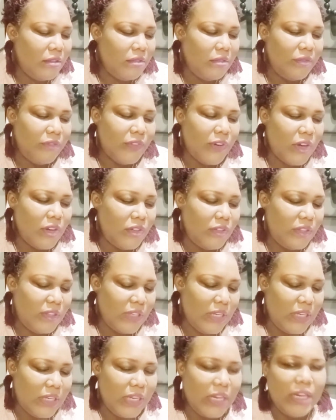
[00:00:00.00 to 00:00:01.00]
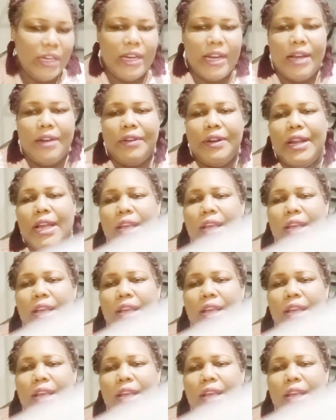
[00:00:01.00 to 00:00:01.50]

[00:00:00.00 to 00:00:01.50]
first, and then now